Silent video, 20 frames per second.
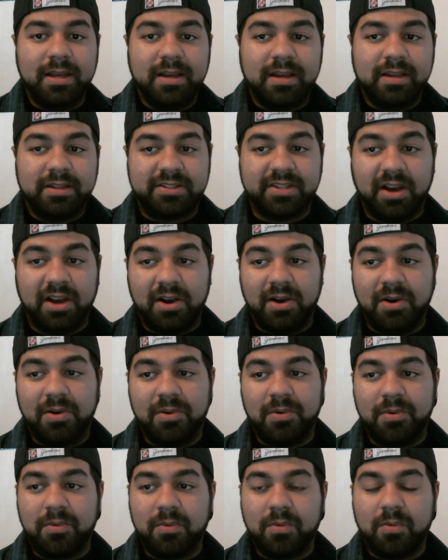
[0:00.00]
So
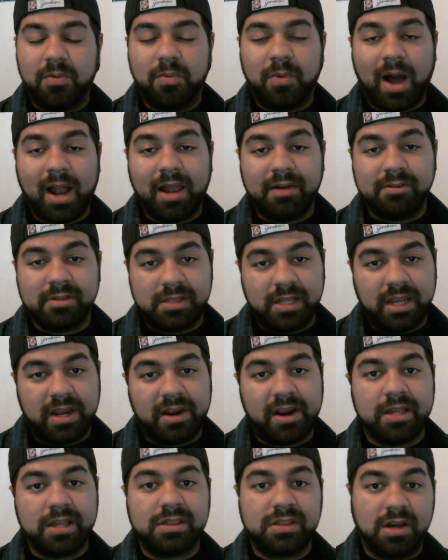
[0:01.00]
while I was there,
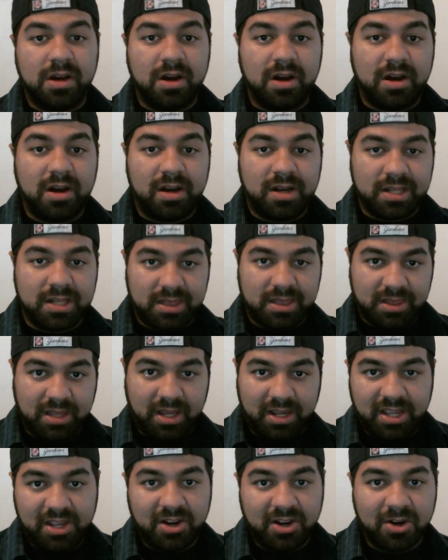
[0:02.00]
I saw
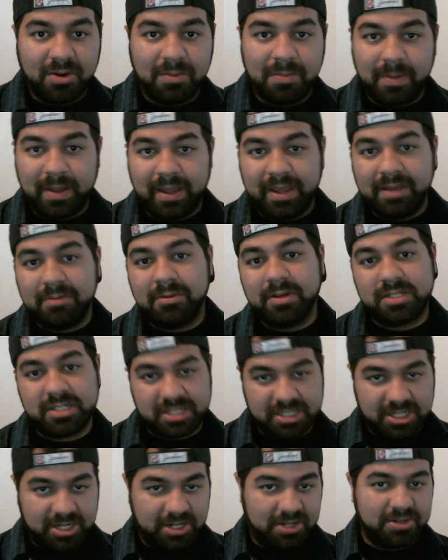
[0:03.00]
LuckyGurlB, which
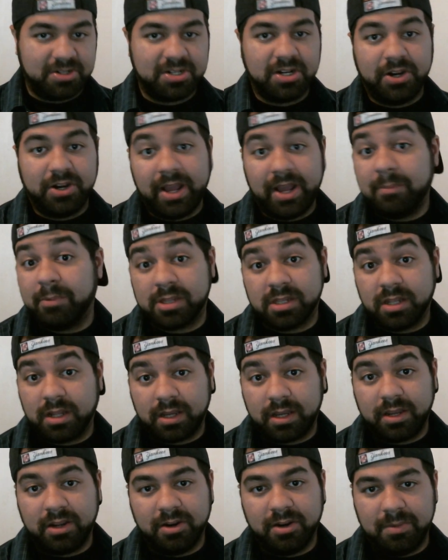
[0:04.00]
her name wasn't
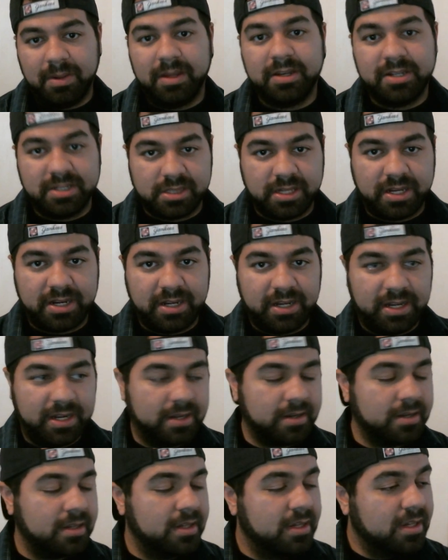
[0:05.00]
LuckyGurlB, it just said
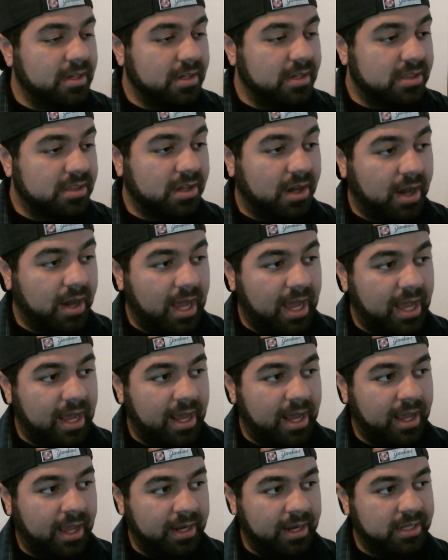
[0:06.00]
Anita. So
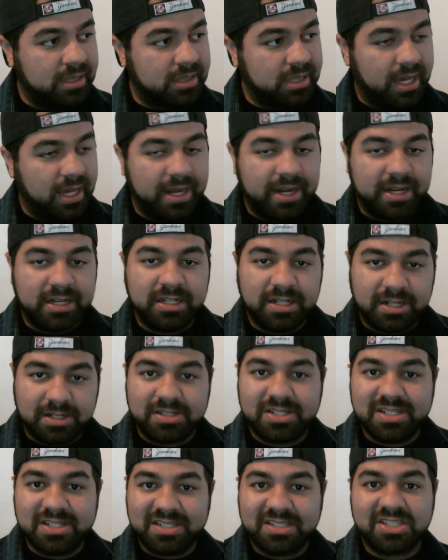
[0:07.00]
I decided,
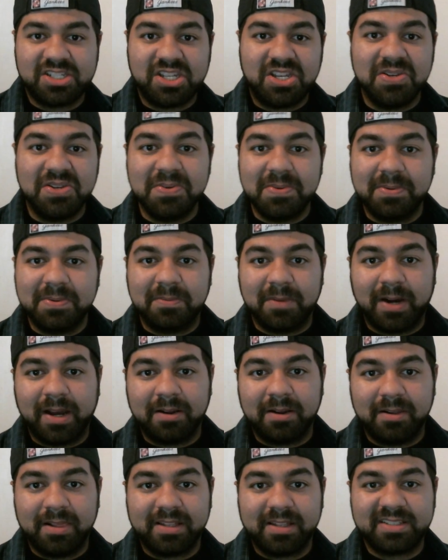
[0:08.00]
she looks cute. Well,
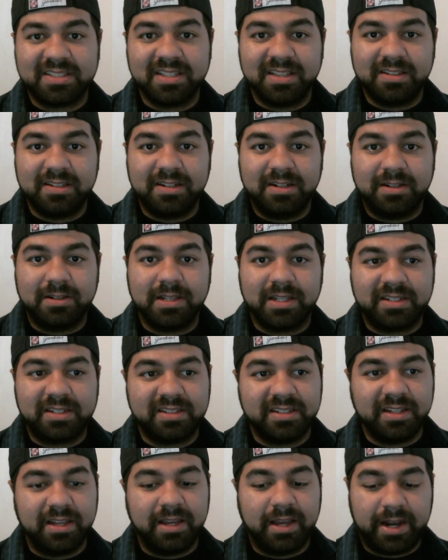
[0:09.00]
let's go, let's
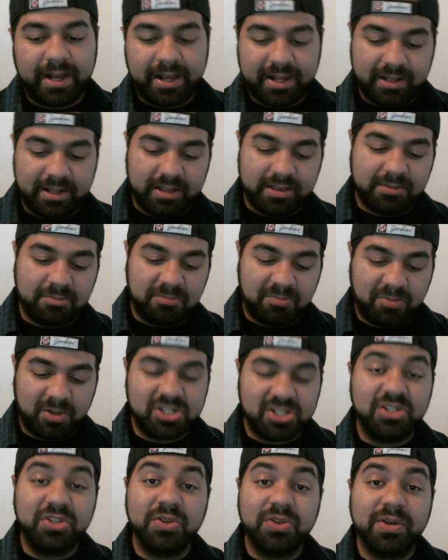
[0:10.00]
see. And what
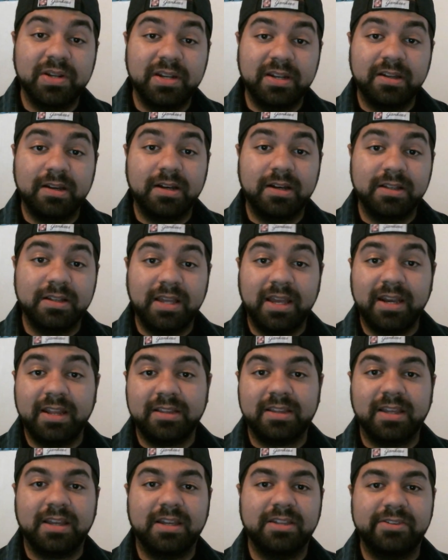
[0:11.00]
you do in the dating
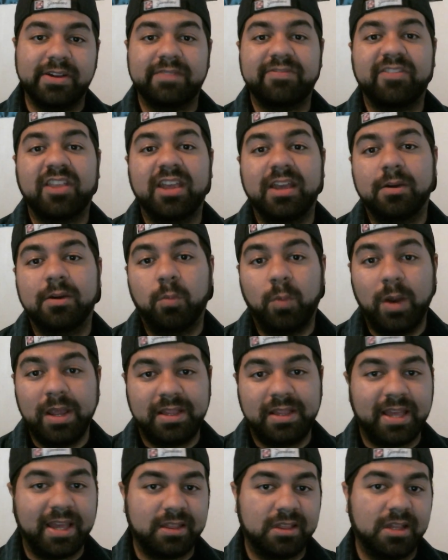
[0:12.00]
thing is you have to
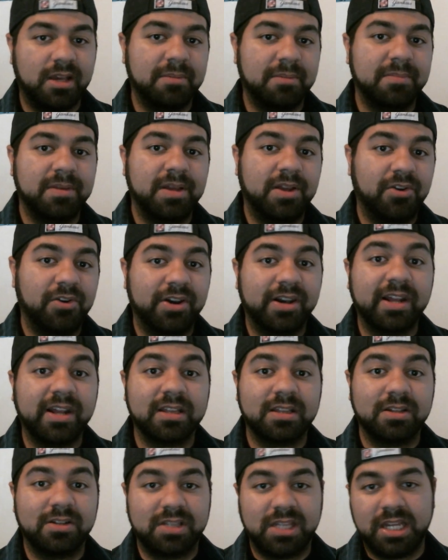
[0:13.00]
wink at them in order to get
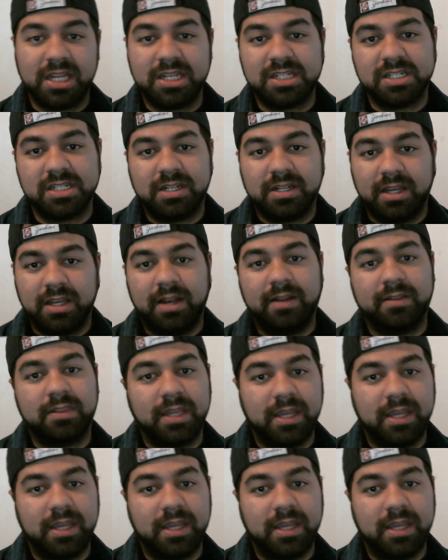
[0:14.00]
their attention. And if